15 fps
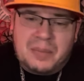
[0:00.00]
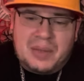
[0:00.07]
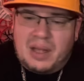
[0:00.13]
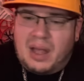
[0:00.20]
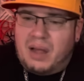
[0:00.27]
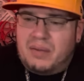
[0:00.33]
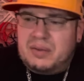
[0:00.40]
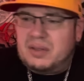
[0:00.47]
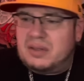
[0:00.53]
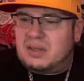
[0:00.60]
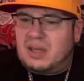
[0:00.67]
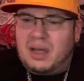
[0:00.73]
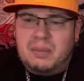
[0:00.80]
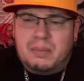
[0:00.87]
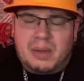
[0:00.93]
have a good
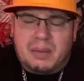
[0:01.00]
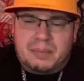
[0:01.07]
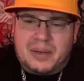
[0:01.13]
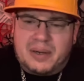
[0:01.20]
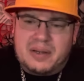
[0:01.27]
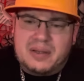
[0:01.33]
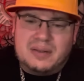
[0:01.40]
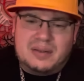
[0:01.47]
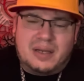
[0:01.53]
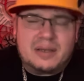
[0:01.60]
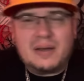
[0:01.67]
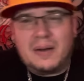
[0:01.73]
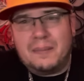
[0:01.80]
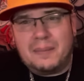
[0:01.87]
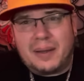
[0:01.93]
time with my buddies, and I
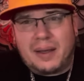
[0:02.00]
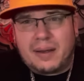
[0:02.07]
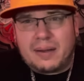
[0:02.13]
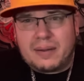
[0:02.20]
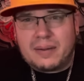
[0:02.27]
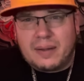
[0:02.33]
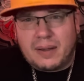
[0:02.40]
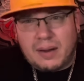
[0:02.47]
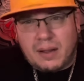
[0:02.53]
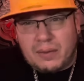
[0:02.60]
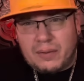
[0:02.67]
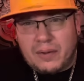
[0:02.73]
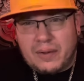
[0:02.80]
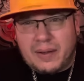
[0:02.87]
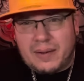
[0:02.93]
come back and I
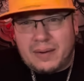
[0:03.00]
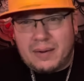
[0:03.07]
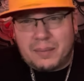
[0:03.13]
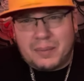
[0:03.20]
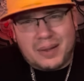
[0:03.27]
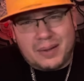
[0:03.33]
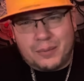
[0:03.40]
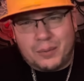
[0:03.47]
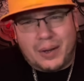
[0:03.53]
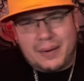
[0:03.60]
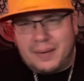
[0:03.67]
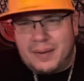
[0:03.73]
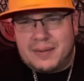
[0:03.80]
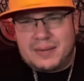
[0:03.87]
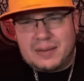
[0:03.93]
look at it. I'm like, why
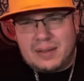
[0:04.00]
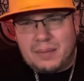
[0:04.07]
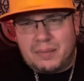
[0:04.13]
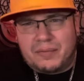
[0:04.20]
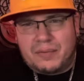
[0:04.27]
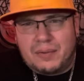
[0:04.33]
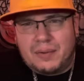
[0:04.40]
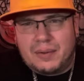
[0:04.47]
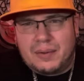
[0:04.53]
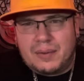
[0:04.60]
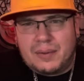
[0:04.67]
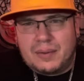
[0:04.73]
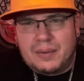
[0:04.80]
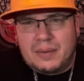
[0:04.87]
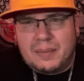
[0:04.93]
didn't I see that before?
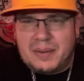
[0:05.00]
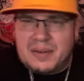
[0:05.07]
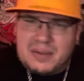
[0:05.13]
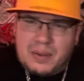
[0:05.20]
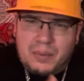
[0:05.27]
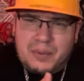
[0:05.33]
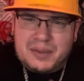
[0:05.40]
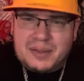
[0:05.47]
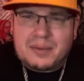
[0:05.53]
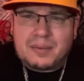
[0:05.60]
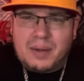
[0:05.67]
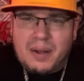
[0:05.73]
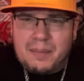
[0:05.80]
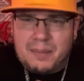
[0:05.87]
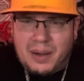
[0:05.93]
Because I wasn't in the
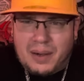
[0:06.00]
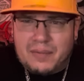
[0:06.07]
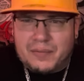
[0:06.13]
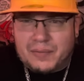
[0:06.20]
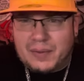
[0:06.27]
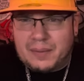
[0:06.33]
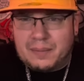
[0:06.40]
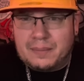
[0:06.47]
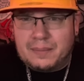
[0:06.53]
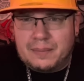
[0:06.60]
right mind frame.